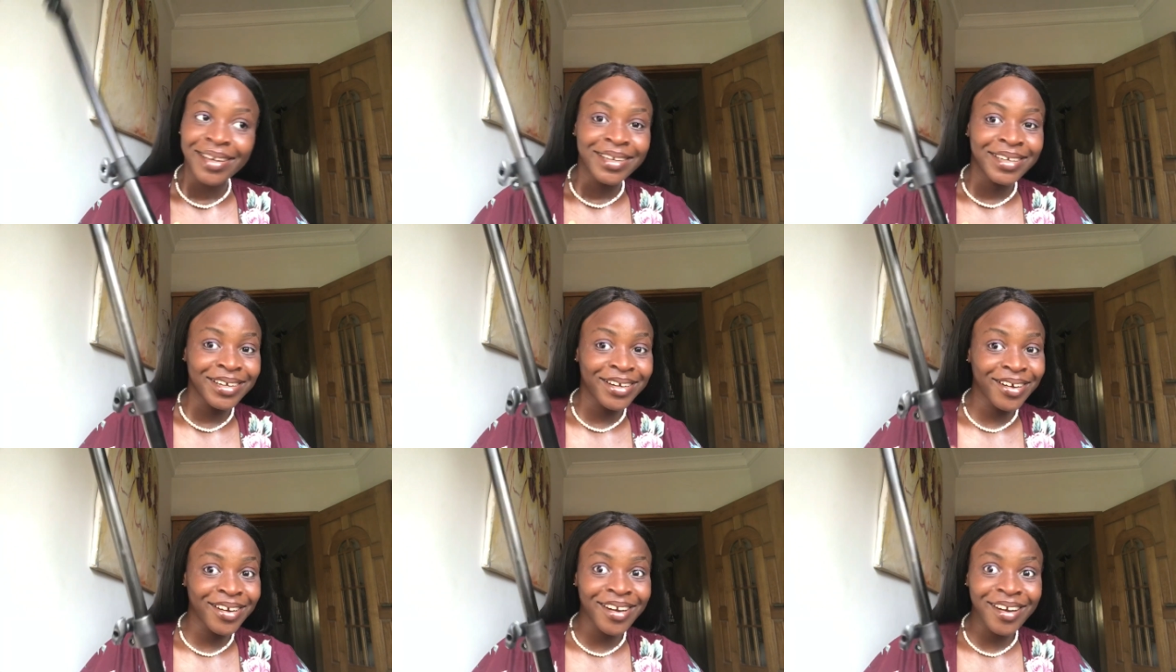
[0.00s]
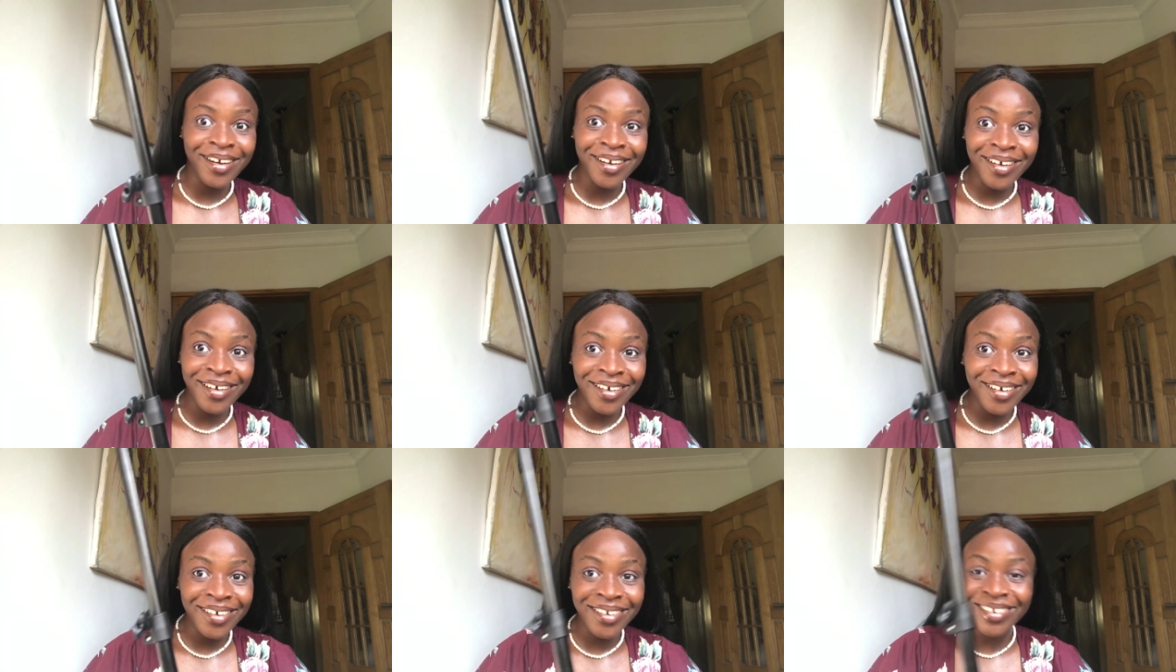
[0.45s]

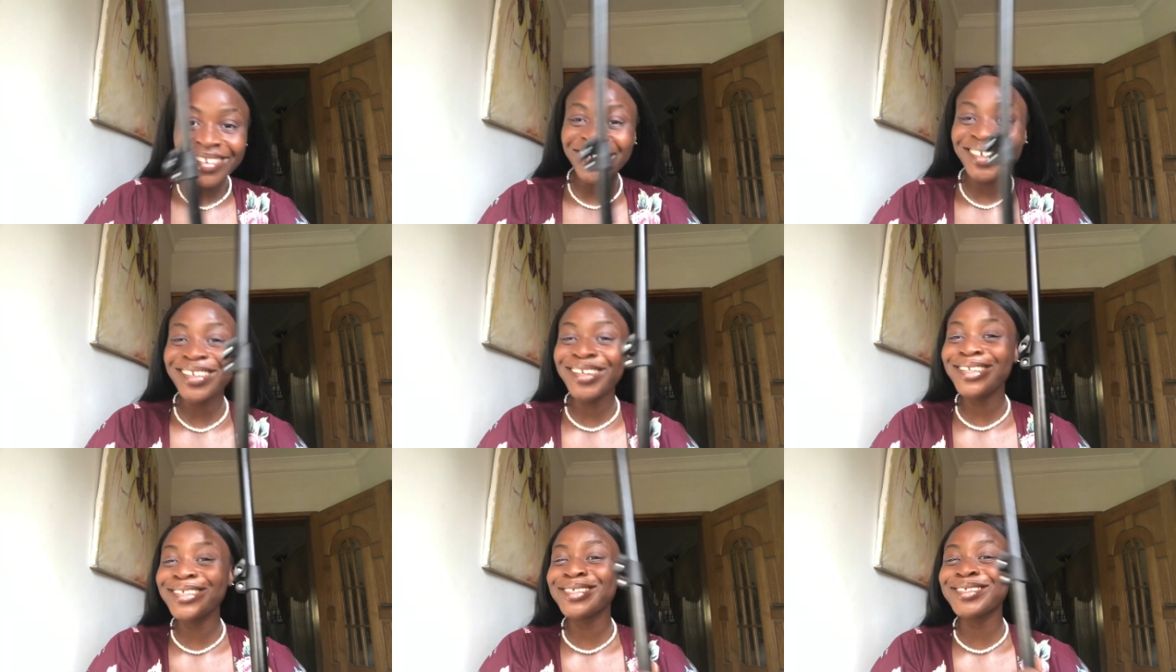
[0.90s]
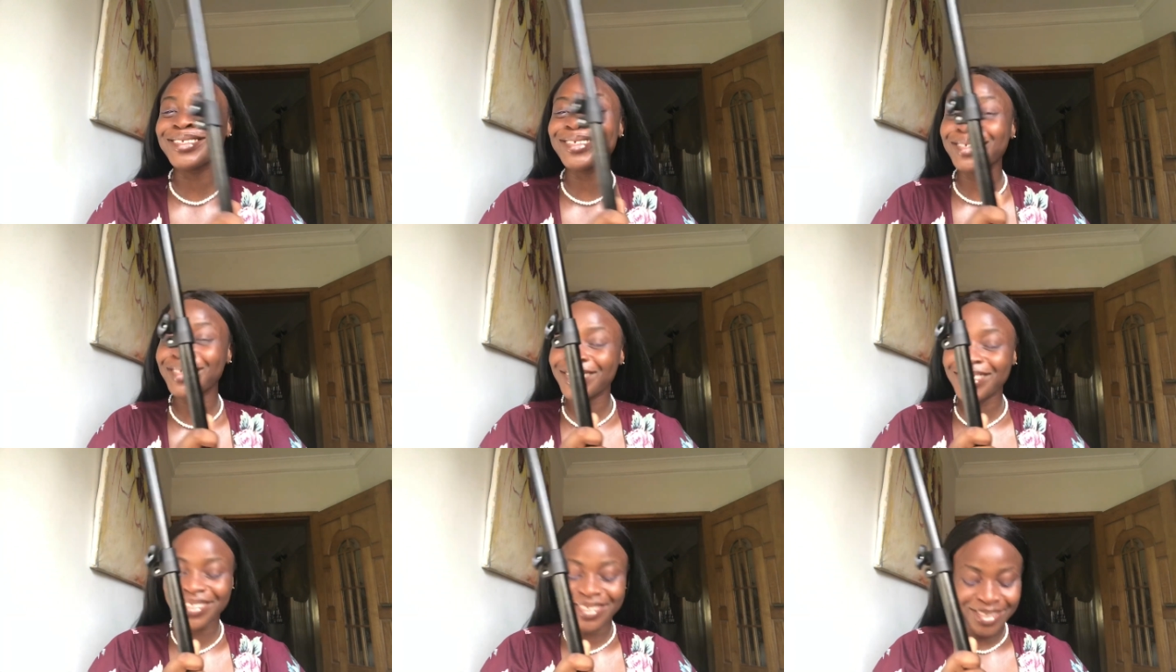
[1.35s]
girl,
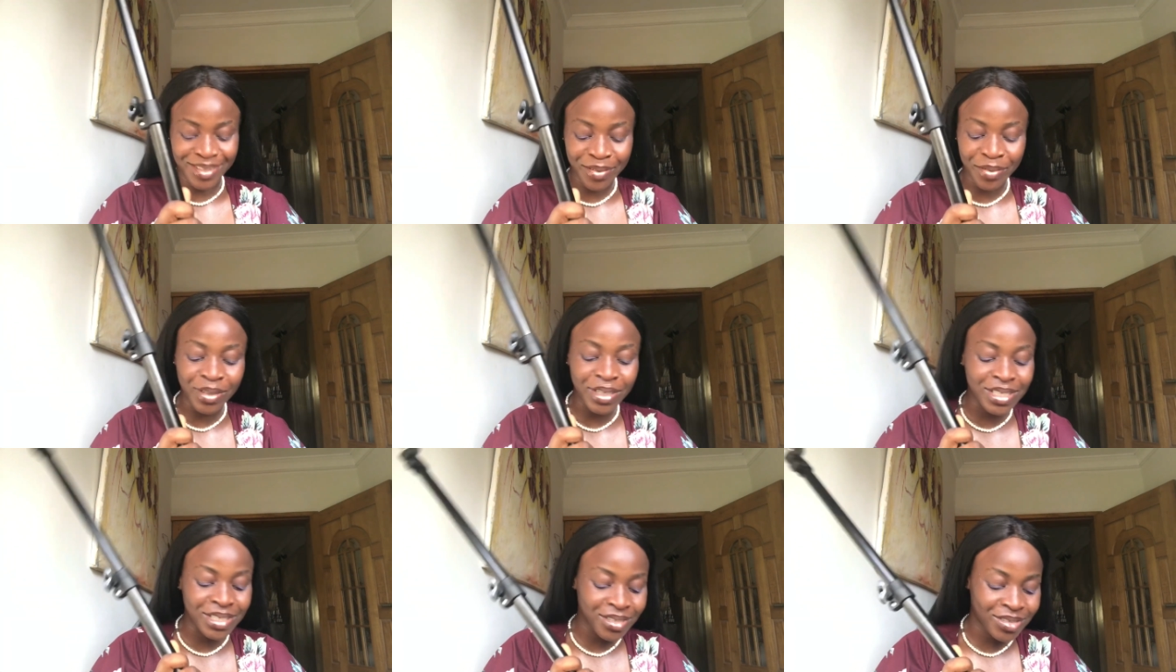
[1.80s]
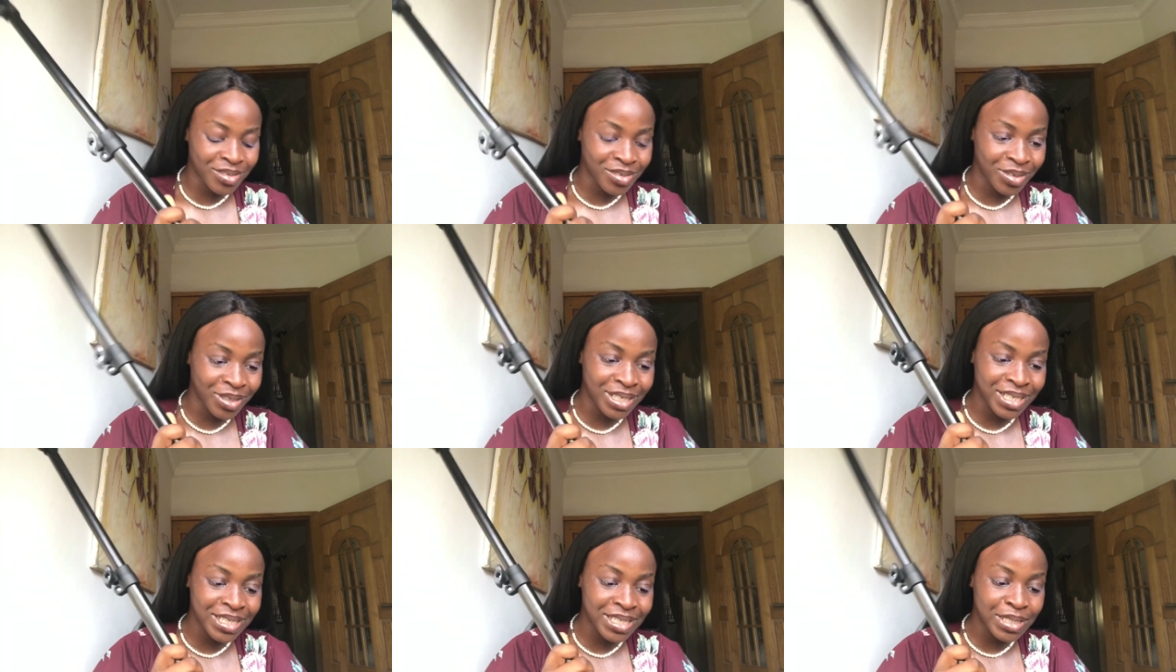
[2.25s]
it was
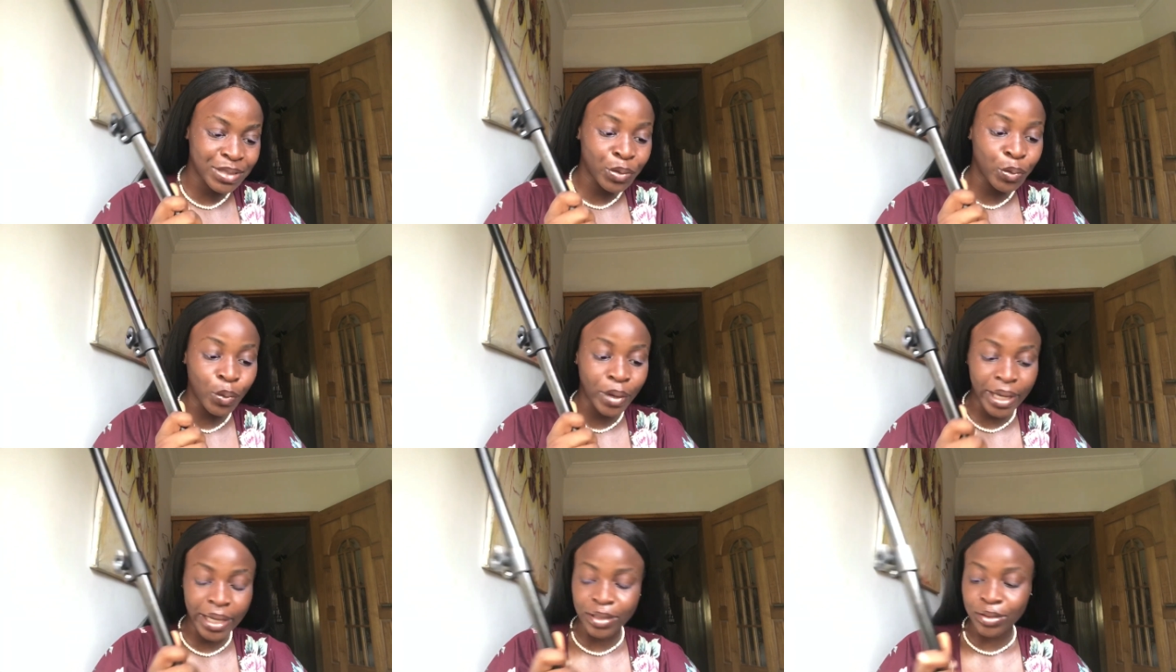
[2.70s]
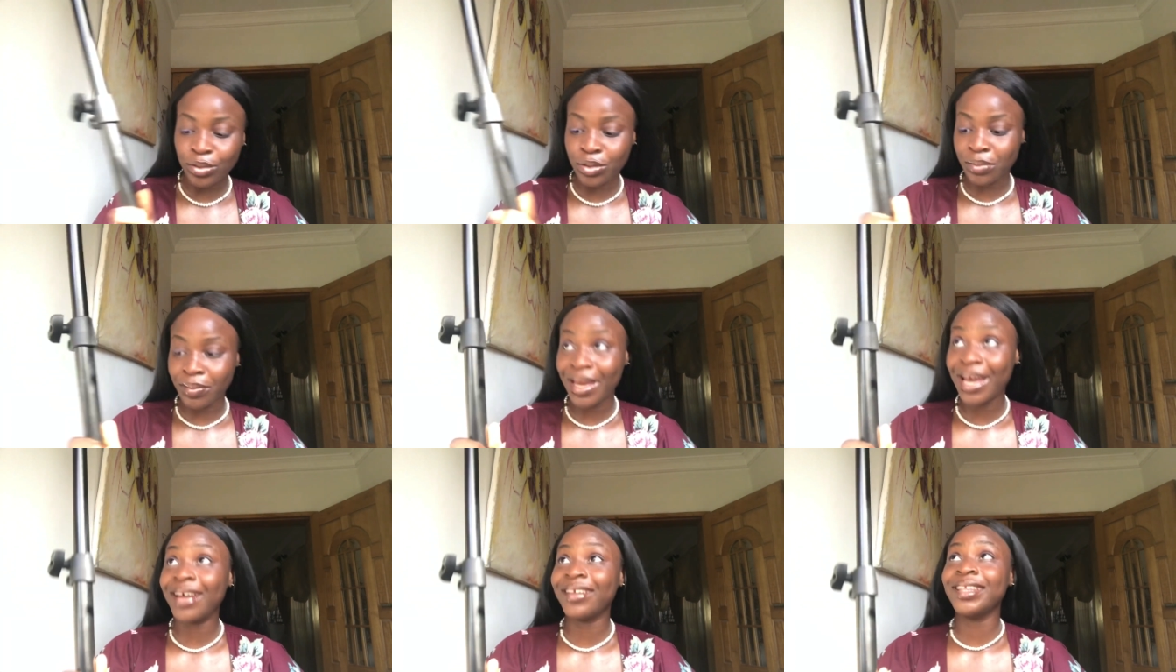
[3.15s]
honestly weird to
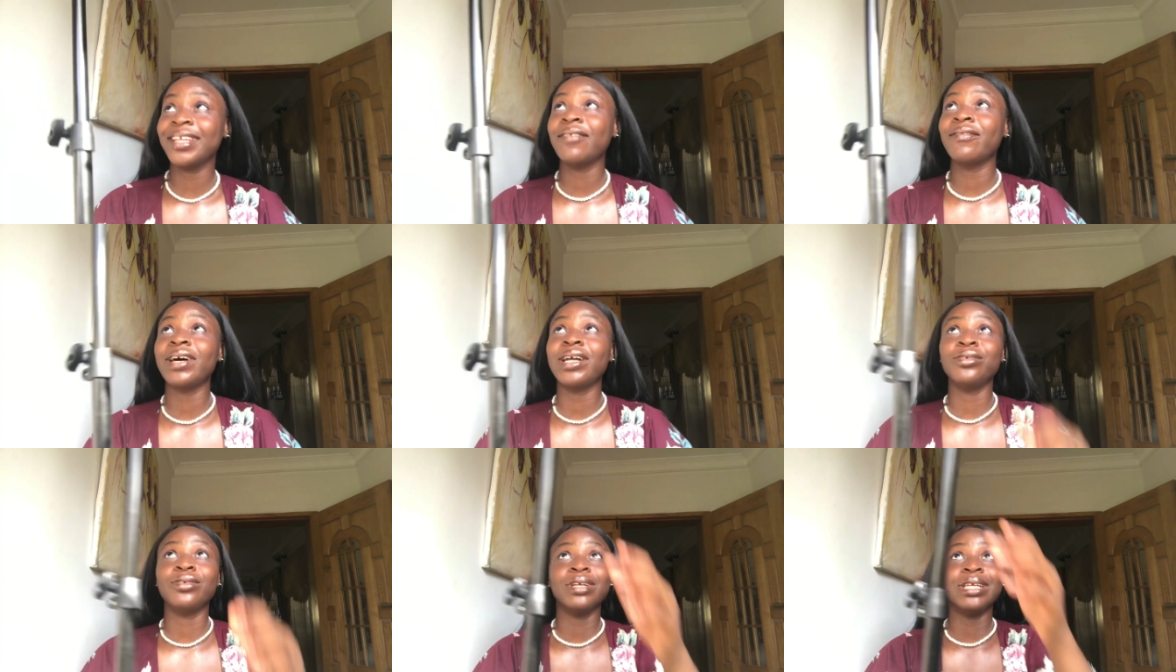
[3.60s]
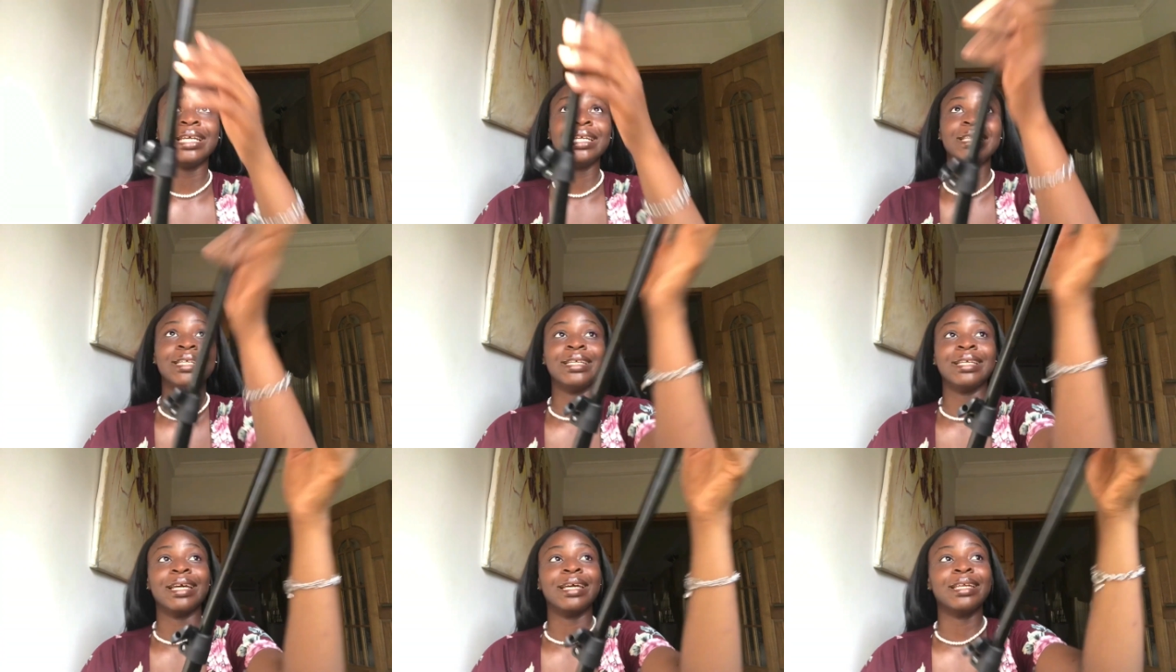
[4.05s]
me. I'd never done
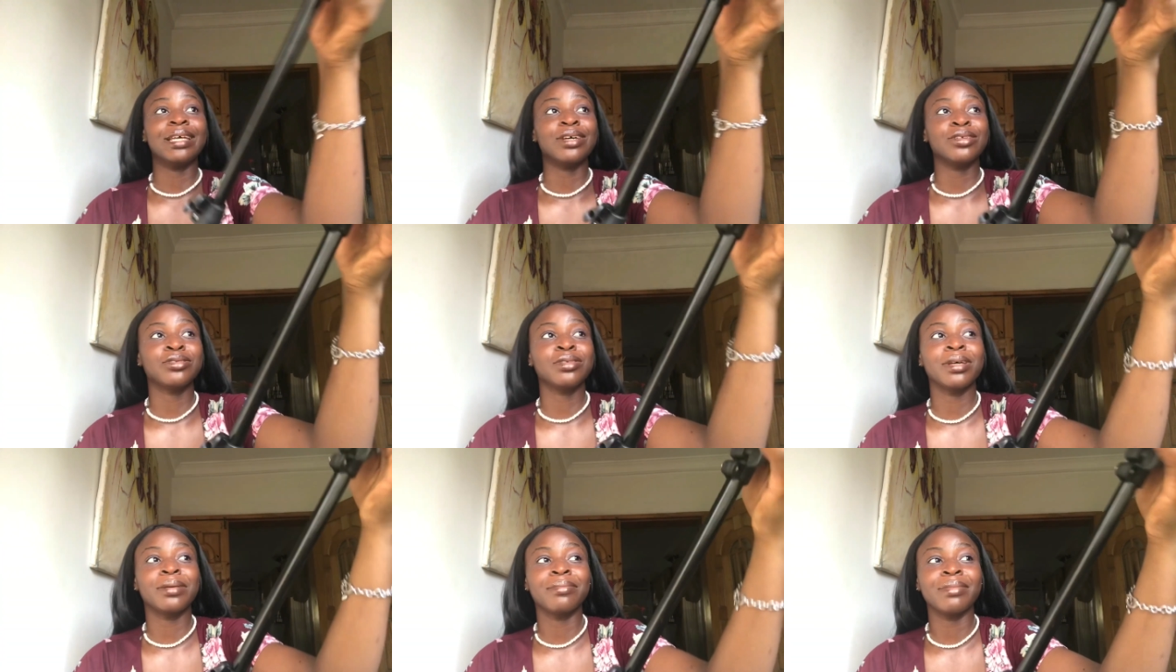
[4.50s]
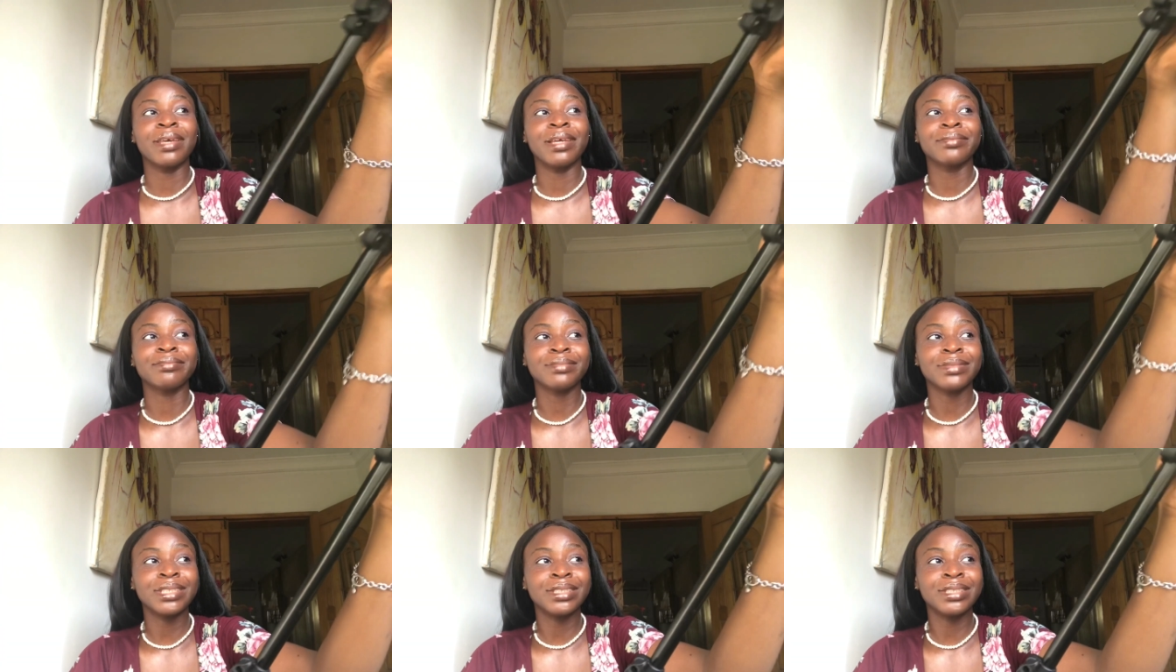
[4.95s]
anything like that. So I'm like,